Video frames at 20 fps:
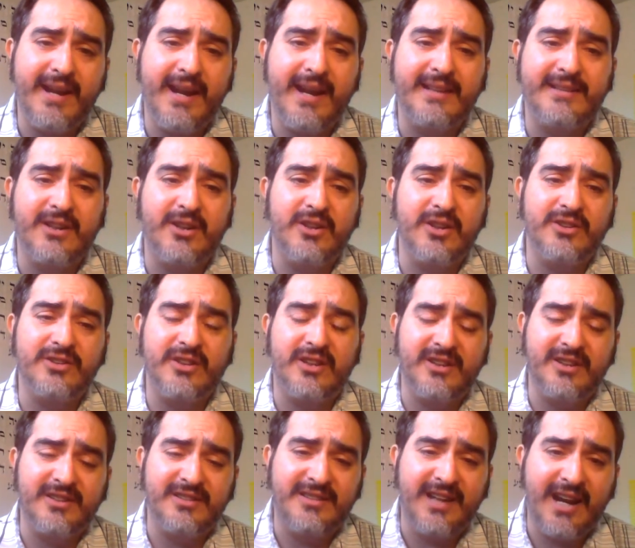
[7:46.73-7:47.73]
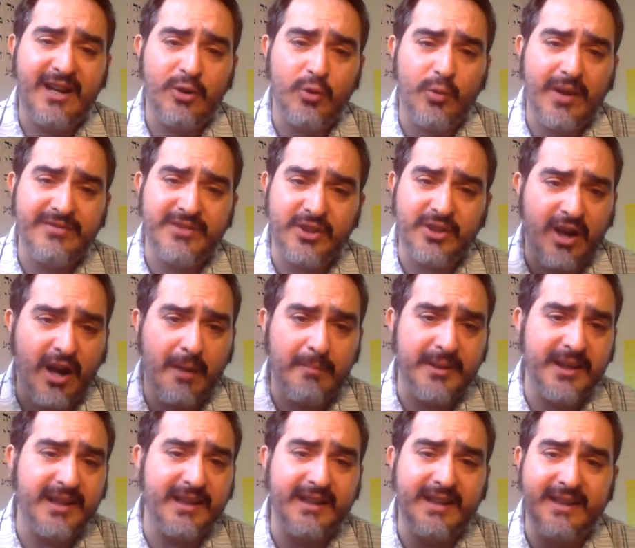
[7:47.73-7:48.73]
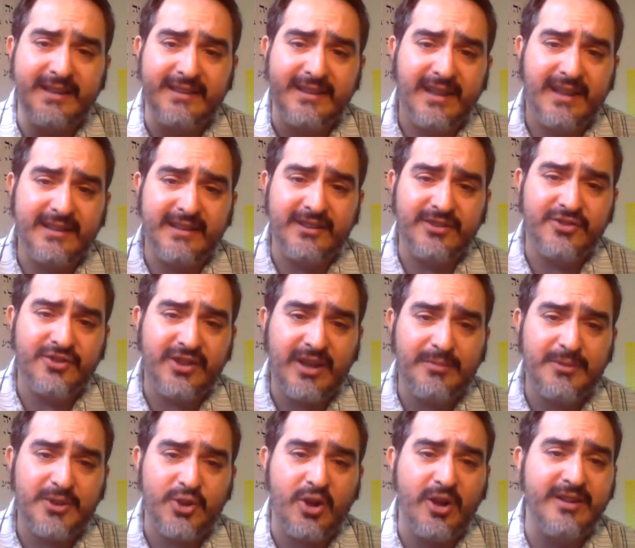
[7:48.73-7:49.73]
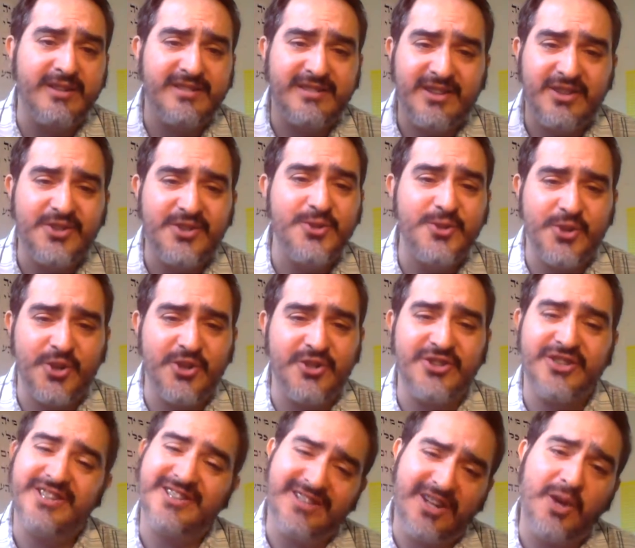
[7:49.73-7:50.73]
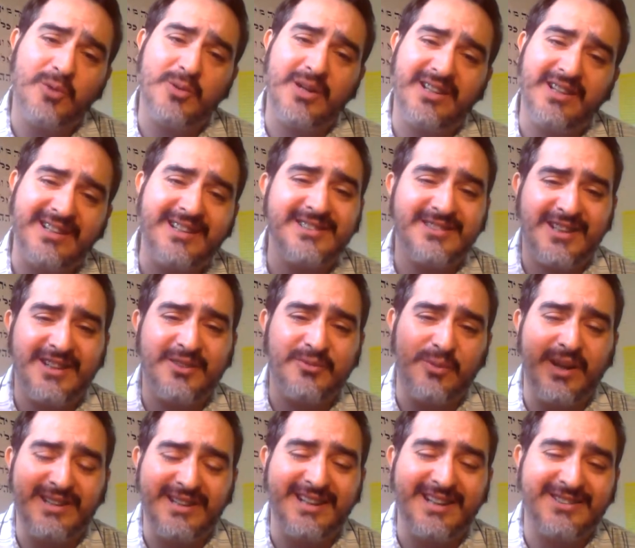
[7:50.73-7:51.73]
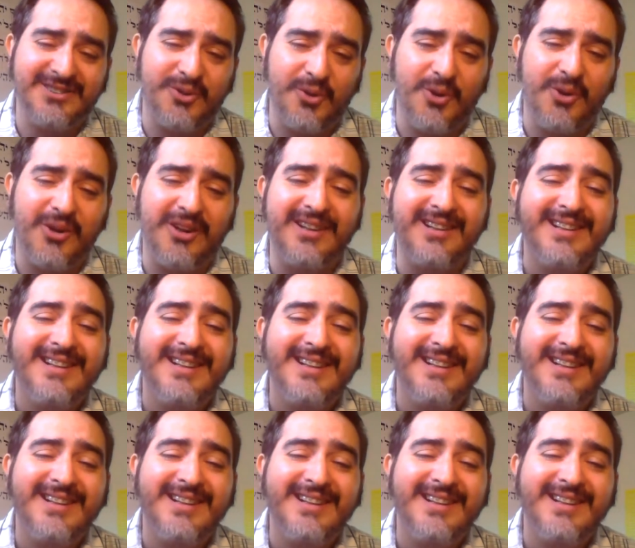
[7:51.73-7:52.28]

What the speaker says: and the tidal waves are coming, and Cybertron is in New Jersey. Not really, it's like right next door.